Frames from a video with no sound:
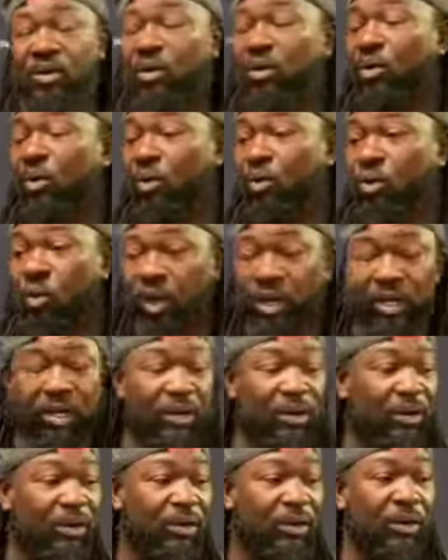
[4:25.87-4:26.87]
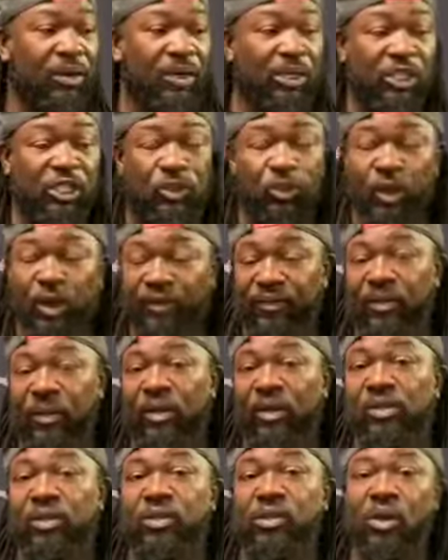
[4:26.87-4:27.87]
or quicker or
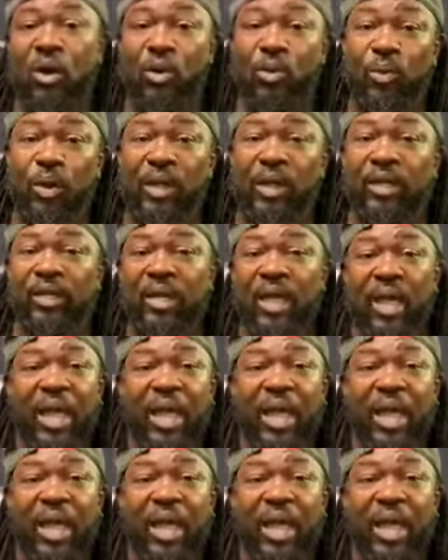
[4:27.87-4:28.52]
swifter, you know, with